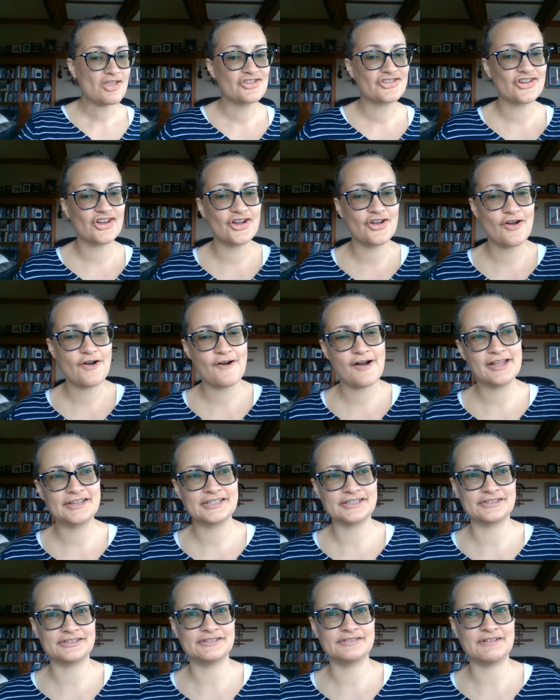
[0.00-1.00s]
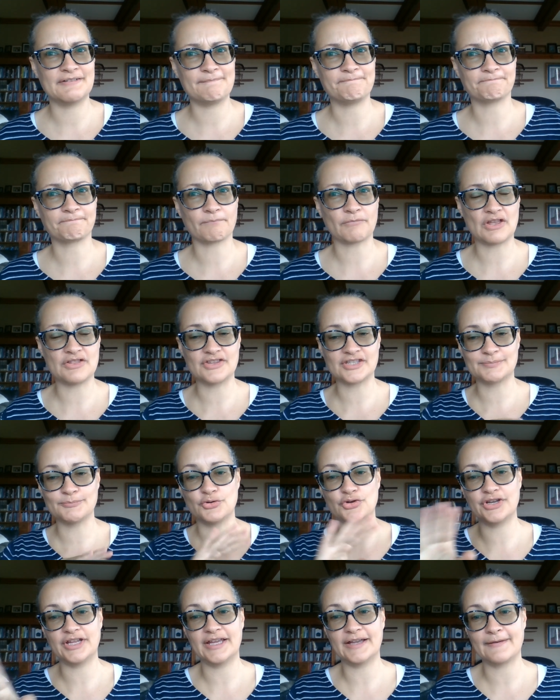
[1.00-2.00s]
So I didn't this
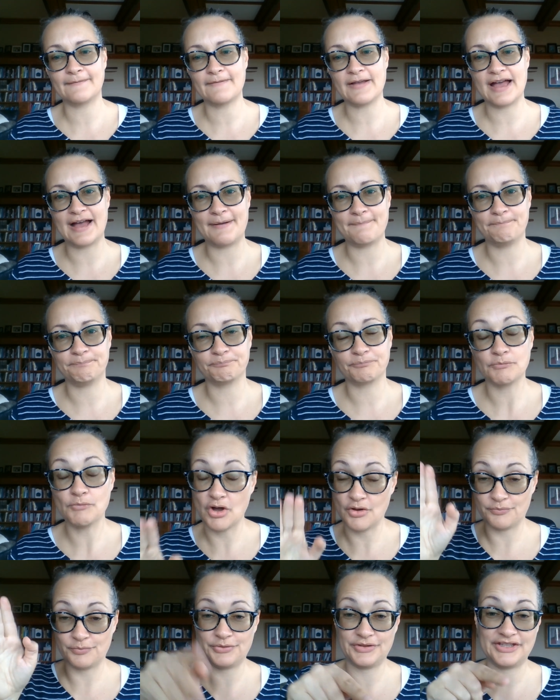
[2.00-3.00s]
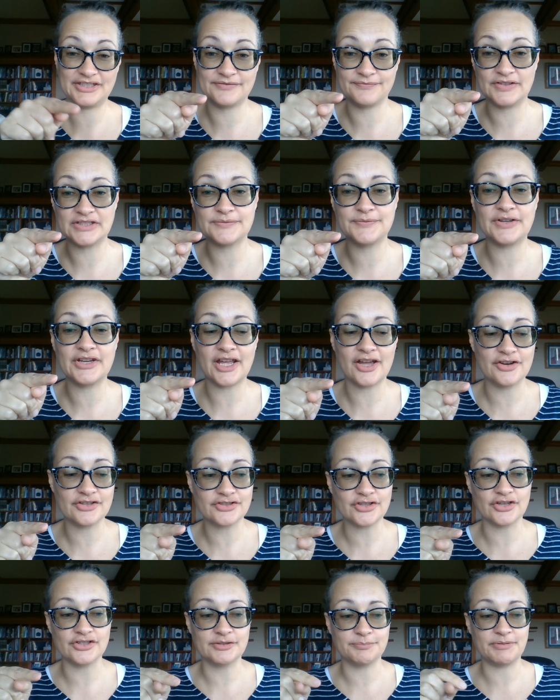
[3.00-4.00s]
morning, um, oh, this this video
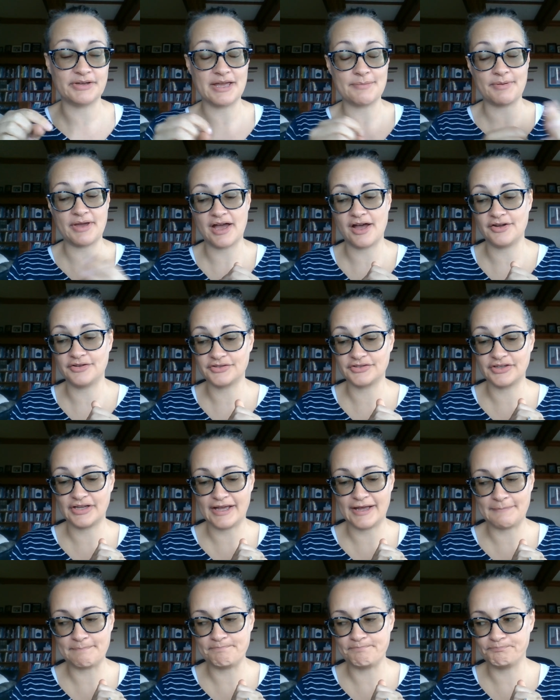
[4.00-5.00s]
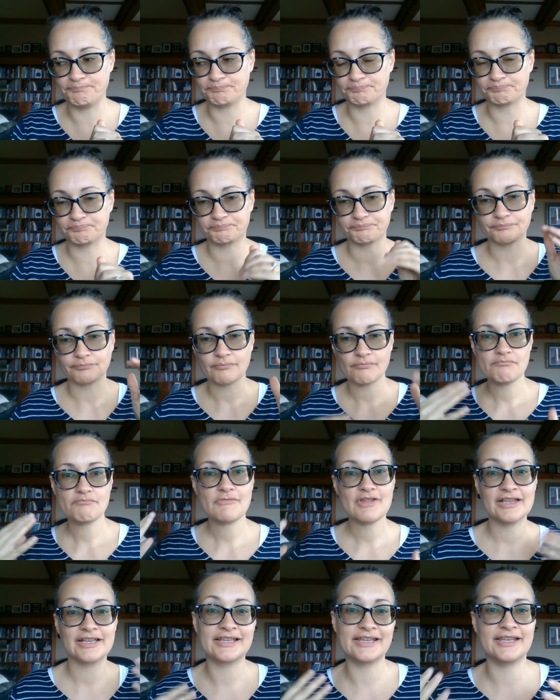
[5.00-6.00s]
is going to be about um,
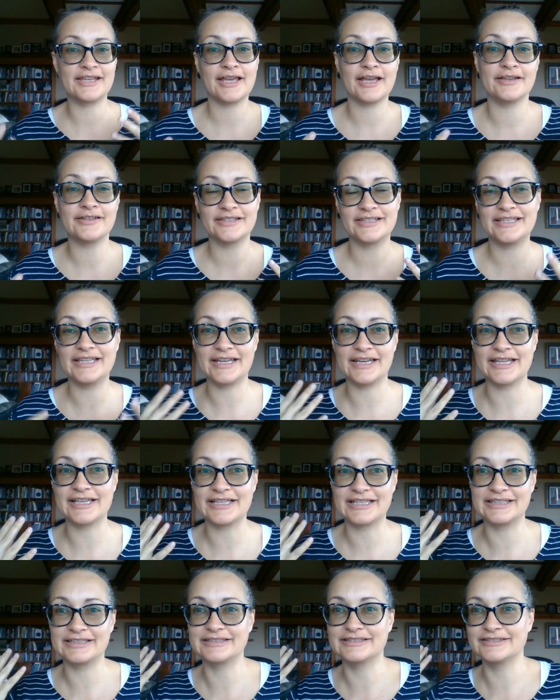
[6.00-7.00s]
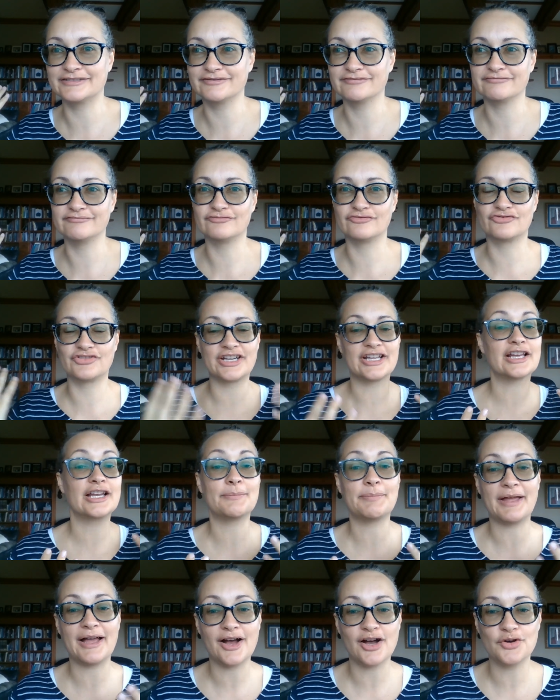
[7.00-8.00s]
getting real
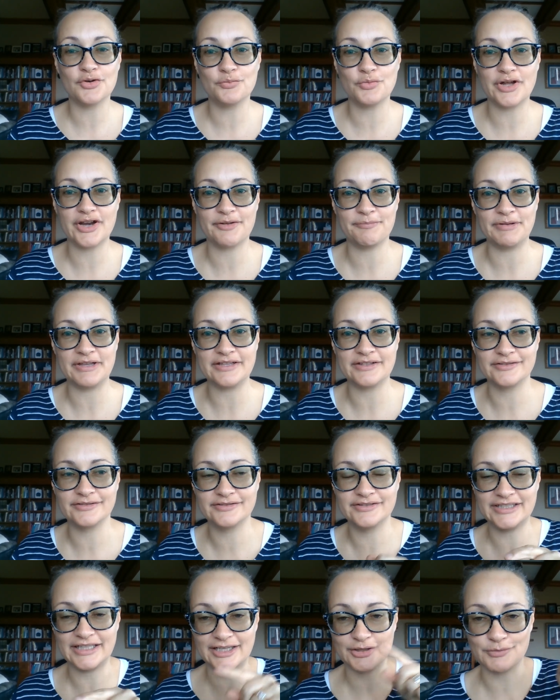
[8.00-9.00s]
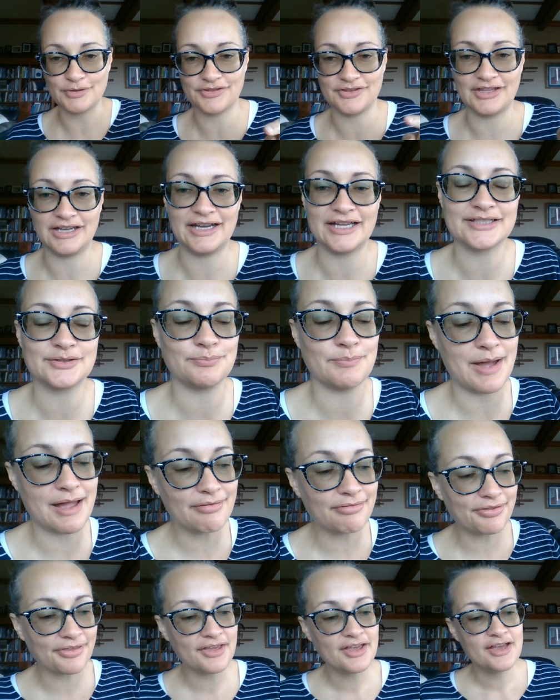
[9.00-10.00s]
about what I've been dealing with in the last
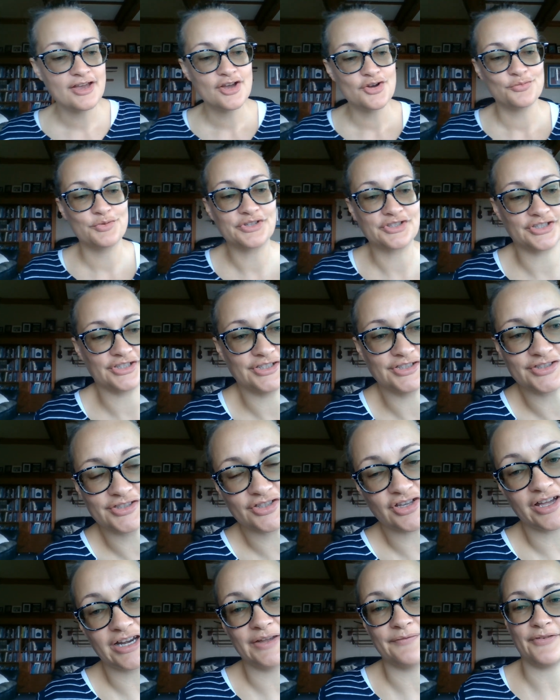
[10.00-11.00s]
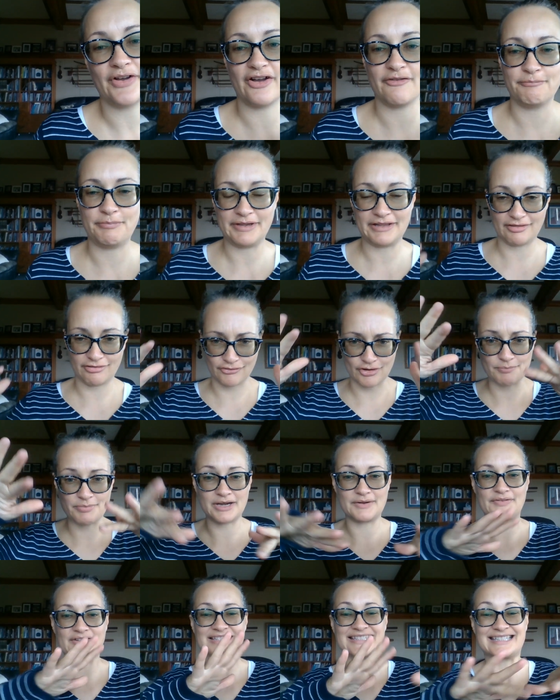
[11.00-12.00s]
month, which is kind of I've been through a
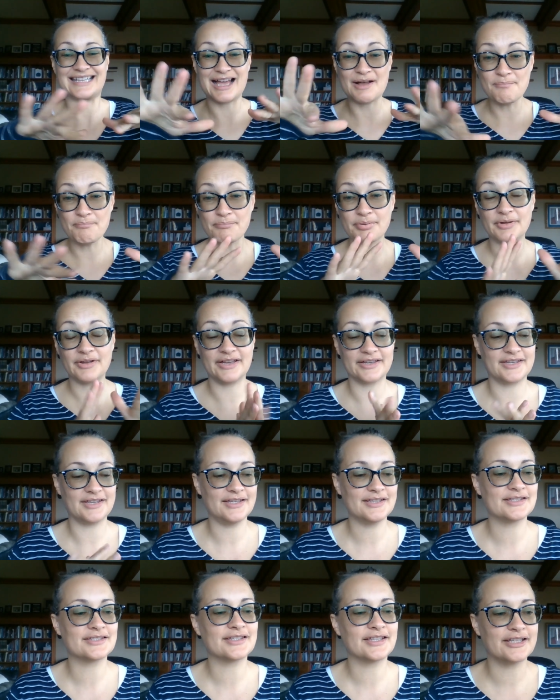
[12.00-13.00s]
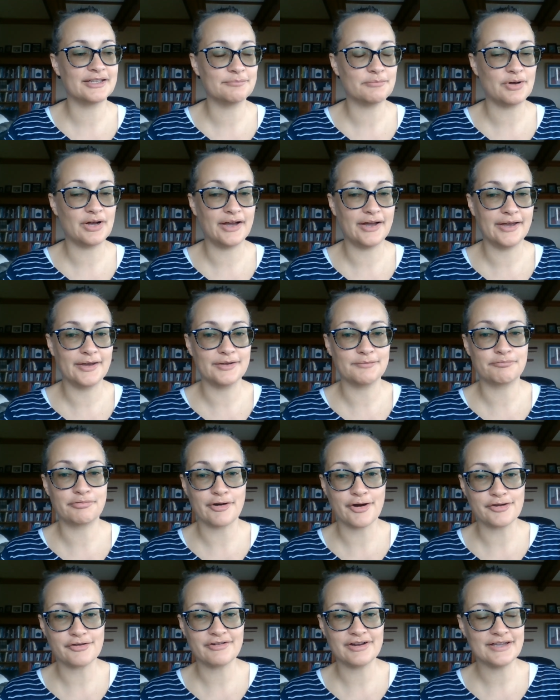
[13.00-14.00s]
bit of a slump, I guess, in my
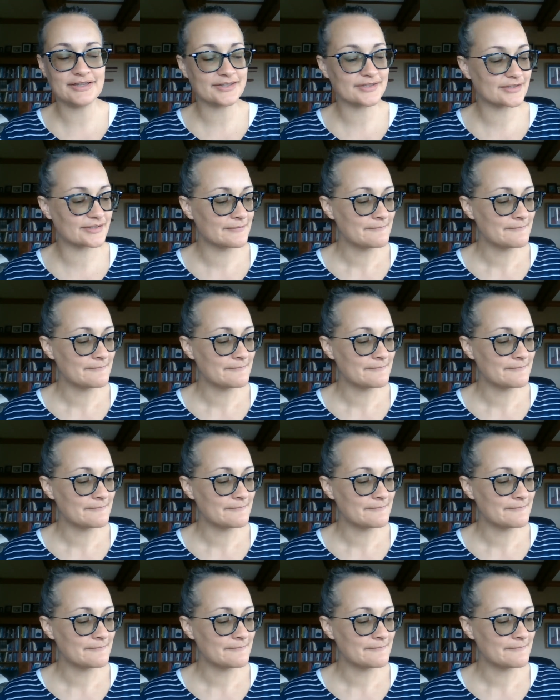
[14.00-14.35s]
progress,